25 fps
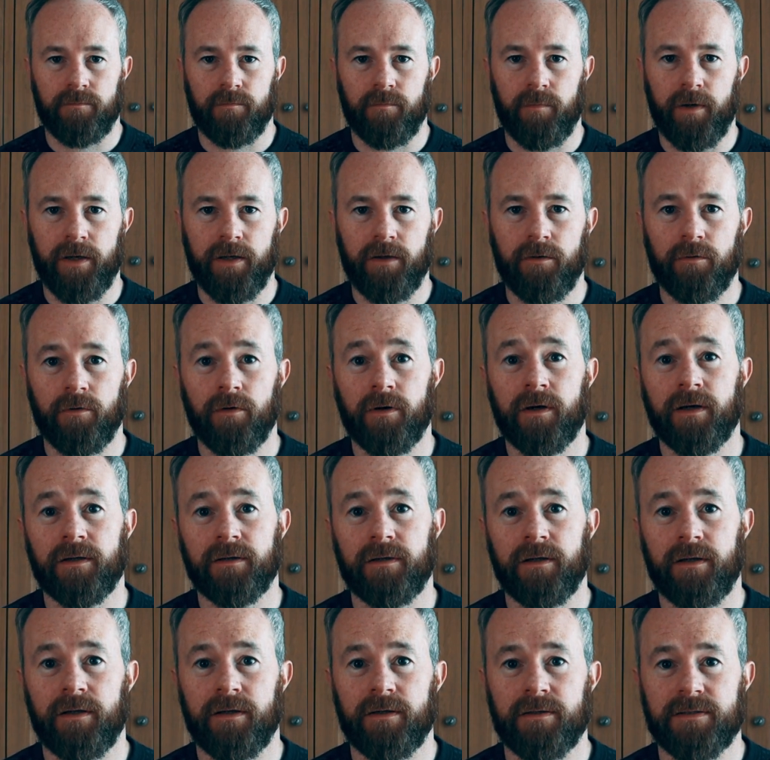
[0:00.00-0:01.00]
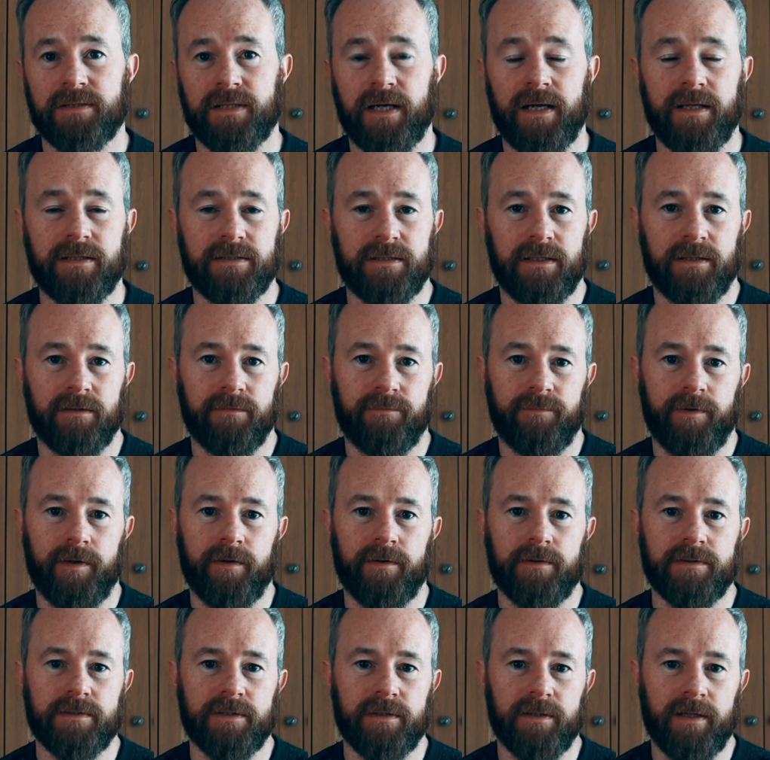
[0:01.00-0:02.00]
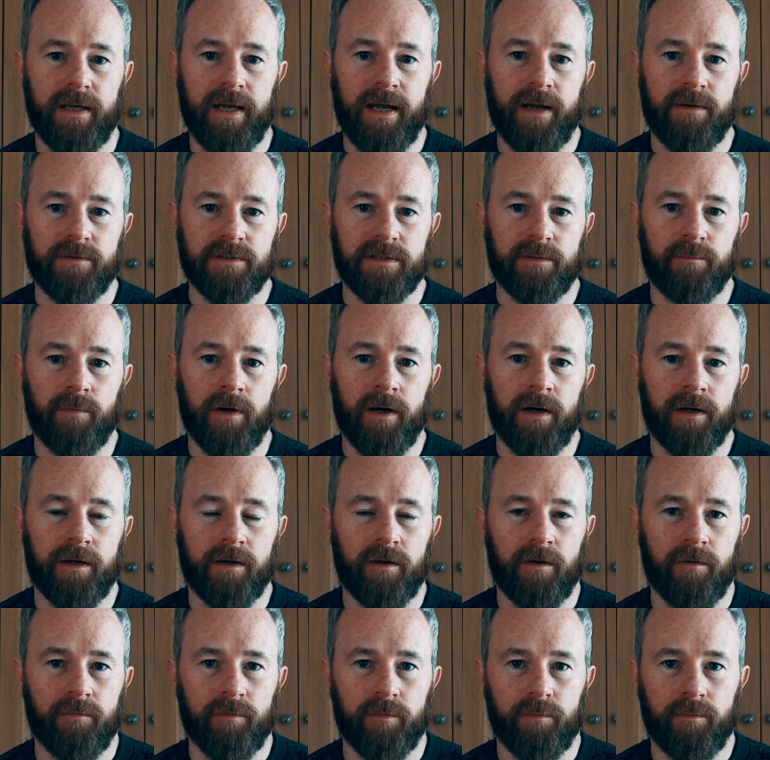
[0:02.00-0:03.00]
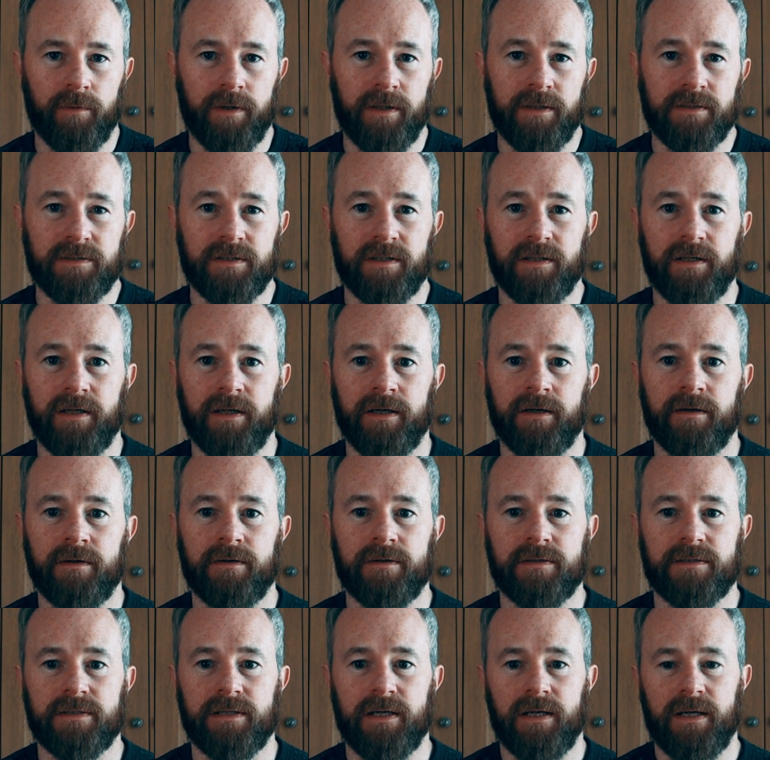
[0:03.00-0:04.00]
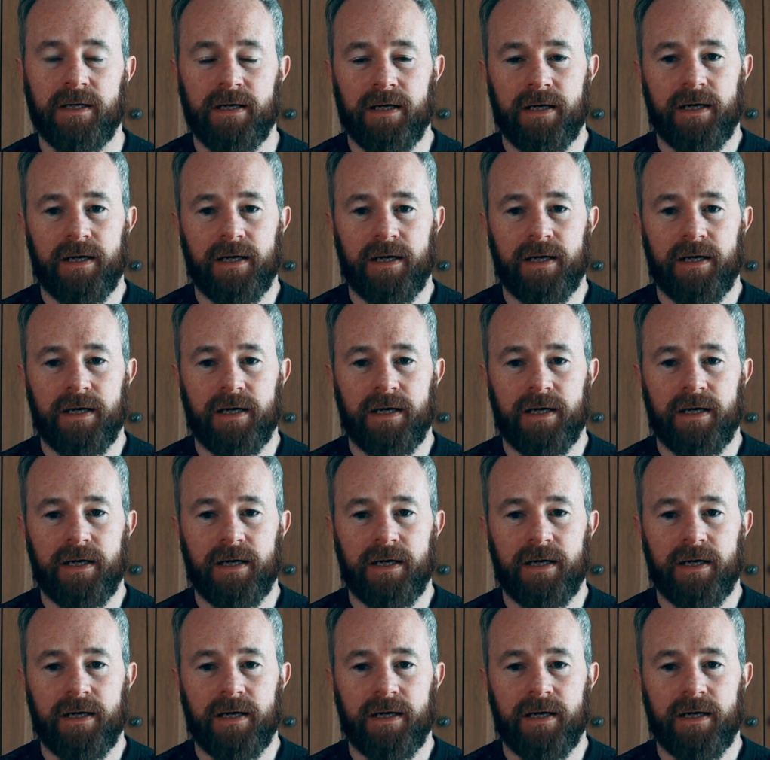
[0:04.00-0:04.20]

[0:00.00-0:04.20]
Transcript: When you look at the state's interference in the housing market over recent years